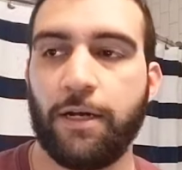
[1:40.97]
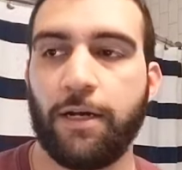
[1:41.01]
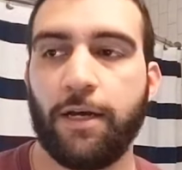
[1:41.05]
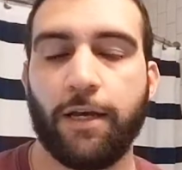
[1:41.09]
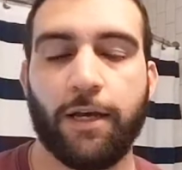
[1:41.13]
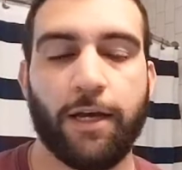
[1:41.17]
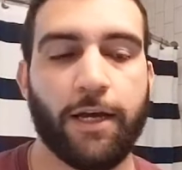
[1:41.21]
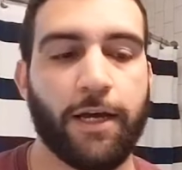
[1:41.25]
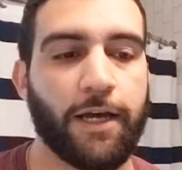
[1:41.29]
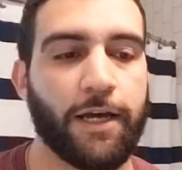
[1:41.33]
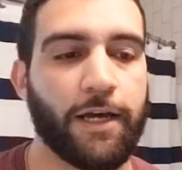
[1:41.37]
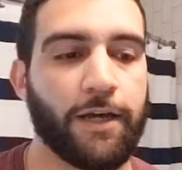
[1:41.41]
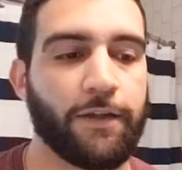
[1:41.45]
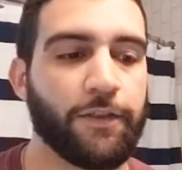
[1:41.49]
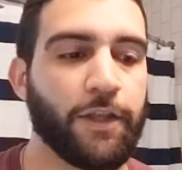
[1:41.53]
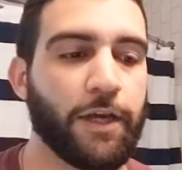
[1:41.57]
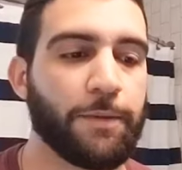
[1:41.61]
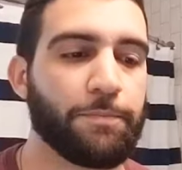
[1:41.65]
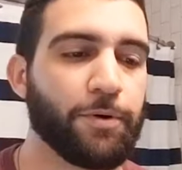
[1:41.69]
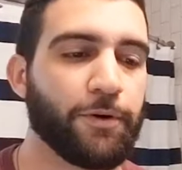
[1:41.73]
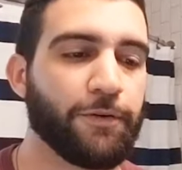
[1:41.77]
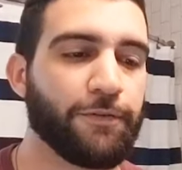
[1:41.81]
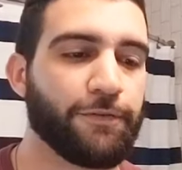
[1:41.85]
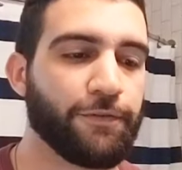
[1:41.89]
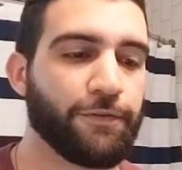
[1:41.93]
and they
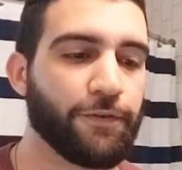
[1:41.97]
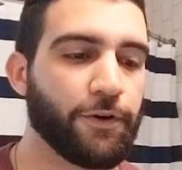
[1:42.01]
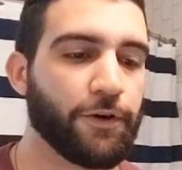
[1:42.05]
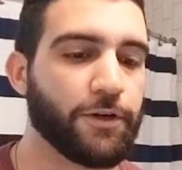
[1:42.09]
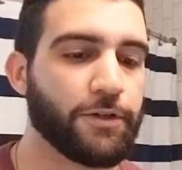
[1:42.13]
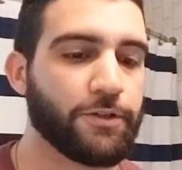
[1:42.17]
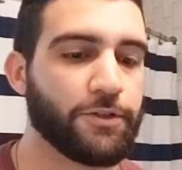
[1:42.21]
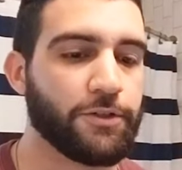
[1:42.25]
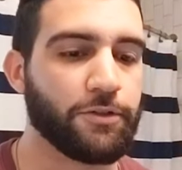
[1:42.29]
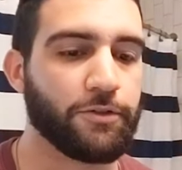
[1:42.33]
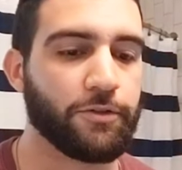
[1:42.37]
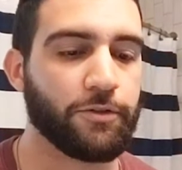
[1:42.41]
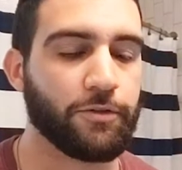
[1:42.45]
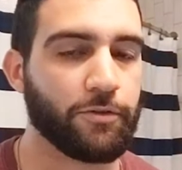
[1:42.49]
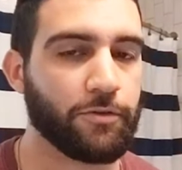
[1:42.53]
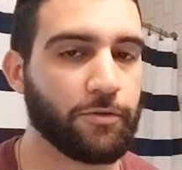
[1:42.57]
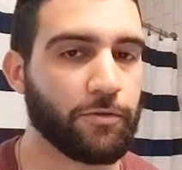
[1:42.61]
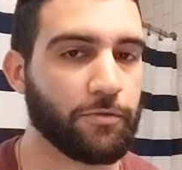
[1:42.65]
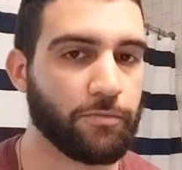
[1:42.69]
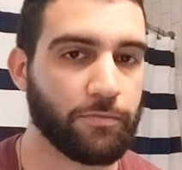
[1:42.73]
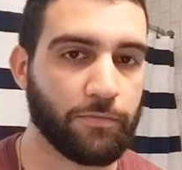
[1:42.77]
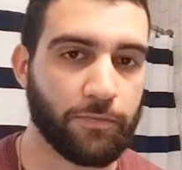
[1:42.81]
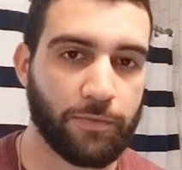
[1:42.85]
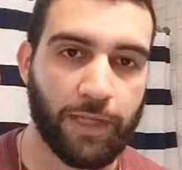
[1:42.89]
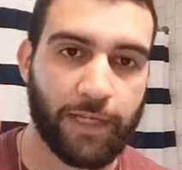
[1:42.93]
prefer
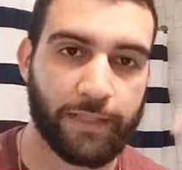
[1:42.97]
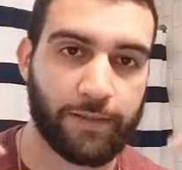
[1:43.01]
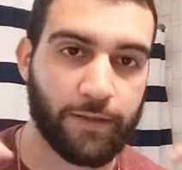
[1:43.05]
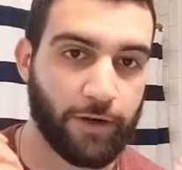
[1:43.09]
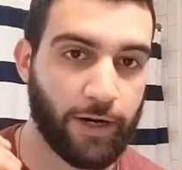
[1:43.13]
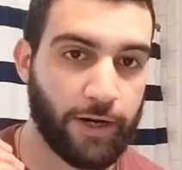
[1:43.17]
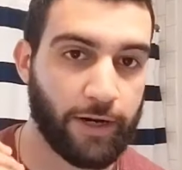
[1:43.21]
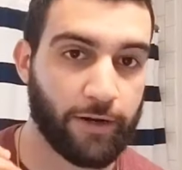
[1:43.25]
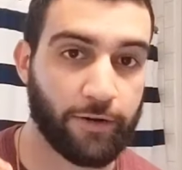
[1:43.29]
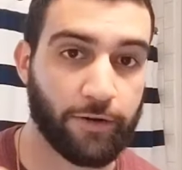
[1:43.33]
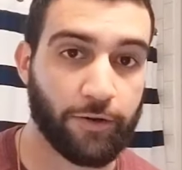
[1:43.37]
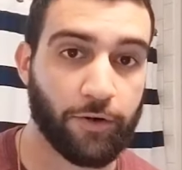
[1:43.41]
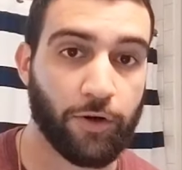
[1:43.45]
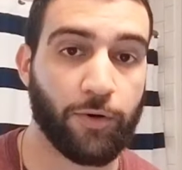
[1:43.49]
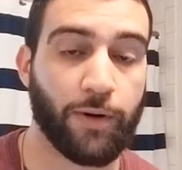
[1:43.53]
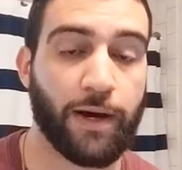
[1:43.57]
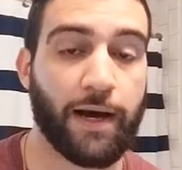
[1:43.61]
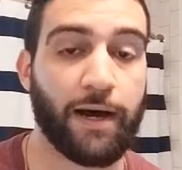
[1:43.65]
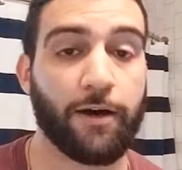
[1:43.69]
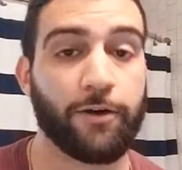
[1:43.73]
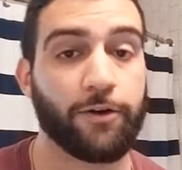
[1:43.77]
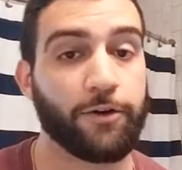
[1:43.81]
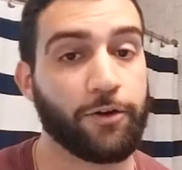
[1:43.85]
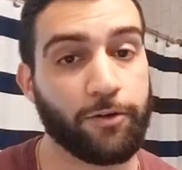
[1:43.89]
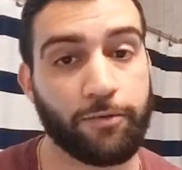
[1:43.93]
to let their hair grow
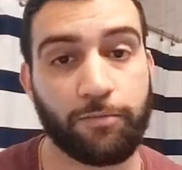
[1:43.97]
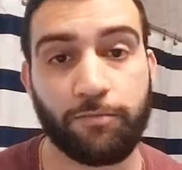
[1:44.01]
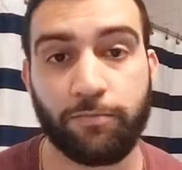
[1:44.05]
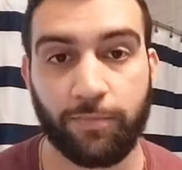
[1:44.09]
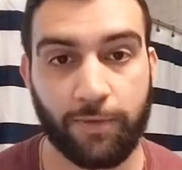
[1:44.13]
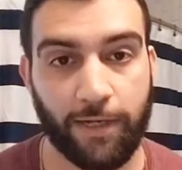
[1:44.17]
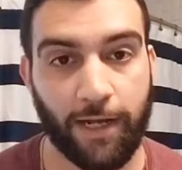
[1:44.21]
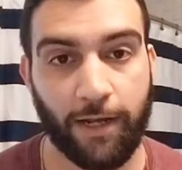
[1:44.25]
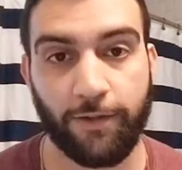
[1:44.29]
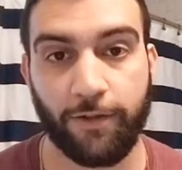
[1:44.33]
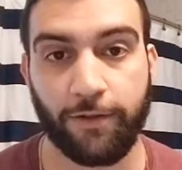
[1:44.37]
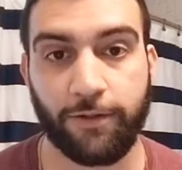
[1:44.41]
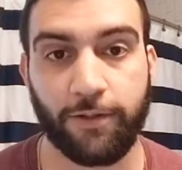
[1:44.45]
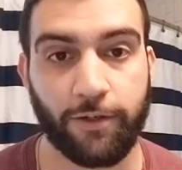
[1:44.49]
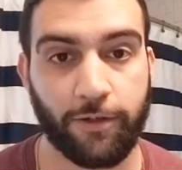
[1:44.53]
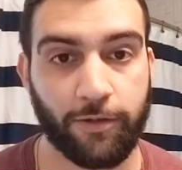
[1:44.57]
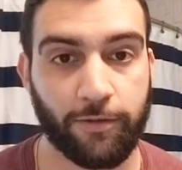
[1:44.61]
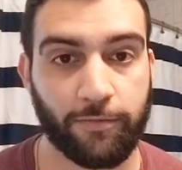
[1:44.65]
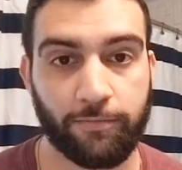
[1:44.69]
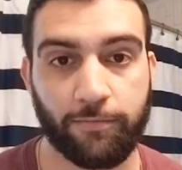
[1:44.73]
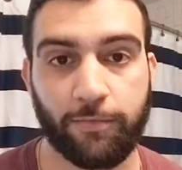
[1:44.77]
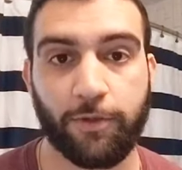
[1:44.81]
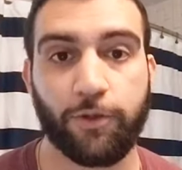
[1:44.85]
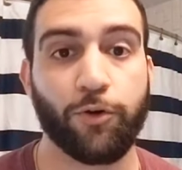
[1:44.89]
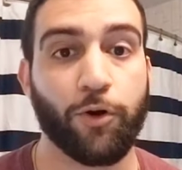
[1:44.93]
out, or now that they're
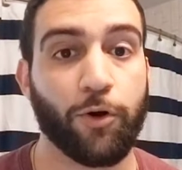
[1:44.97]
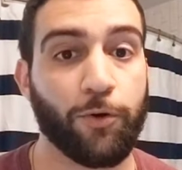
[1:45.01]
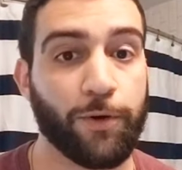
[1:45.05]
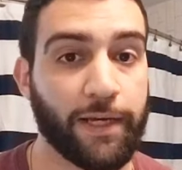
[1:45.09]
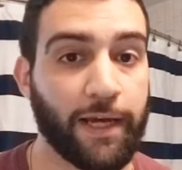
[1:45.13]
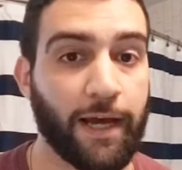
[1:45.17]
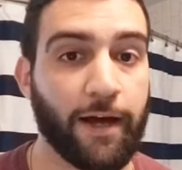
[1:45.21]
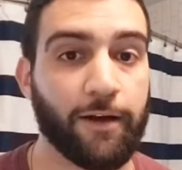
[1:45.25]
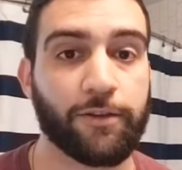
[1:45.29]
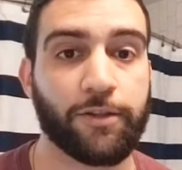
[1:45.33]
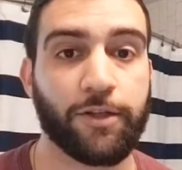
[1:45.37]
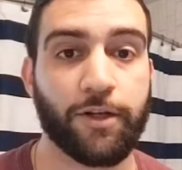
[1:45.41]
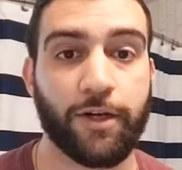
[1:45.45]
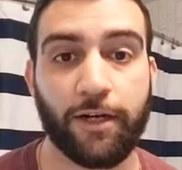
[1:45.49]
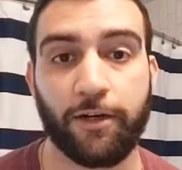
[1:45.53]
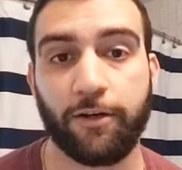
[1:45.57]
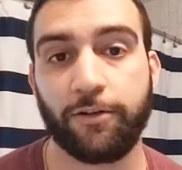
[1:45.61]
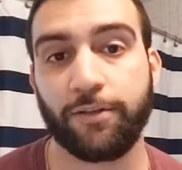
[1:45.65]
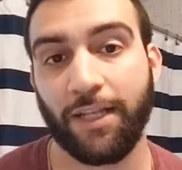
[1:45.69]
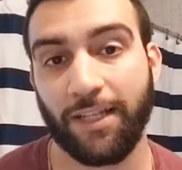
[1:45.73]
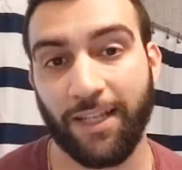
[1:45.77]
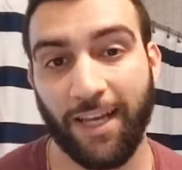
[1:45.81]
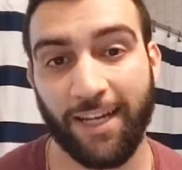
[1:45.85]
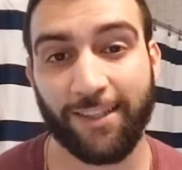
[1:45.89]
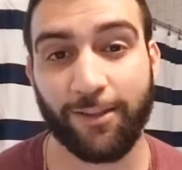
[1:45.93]
growing out their hair,
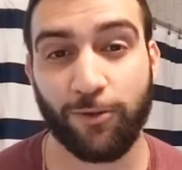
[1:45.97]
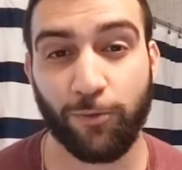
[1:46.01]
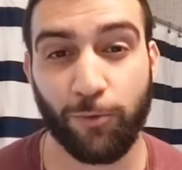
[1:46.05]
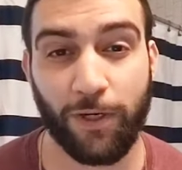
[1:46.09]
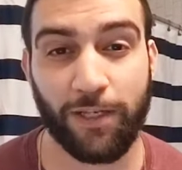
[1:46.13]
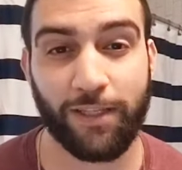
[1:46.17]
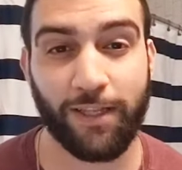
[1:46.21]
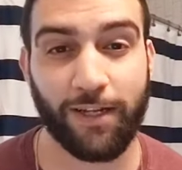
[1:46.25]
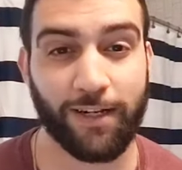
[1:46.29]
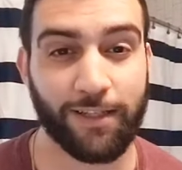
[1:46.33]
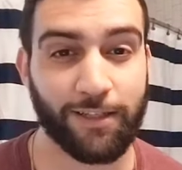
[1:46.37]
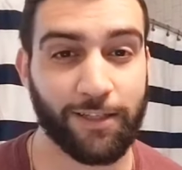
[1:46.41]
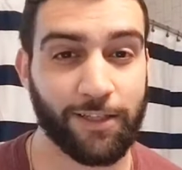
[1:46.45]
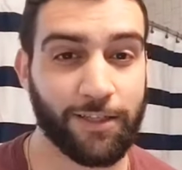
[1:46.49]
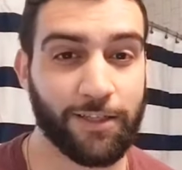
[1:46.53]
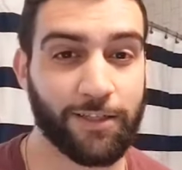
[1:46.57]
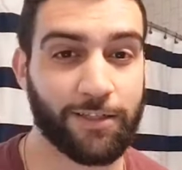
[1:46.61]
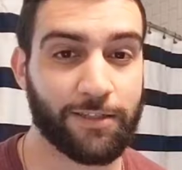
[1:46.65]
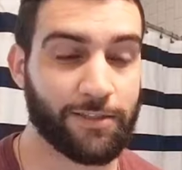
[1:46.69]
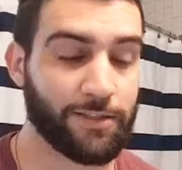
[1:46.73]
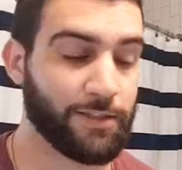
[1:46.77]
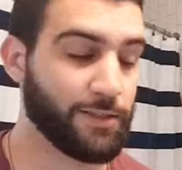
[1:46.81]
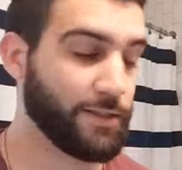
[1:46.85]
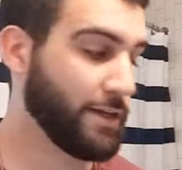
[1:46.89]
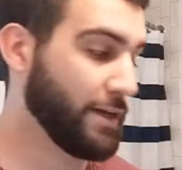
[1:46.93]
they like the way that it
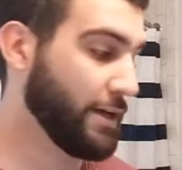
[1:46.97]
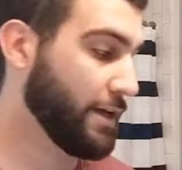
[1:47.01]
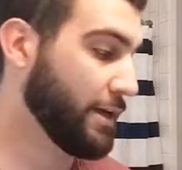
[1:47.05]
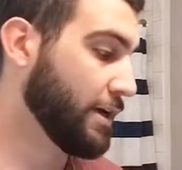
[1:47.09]
looks.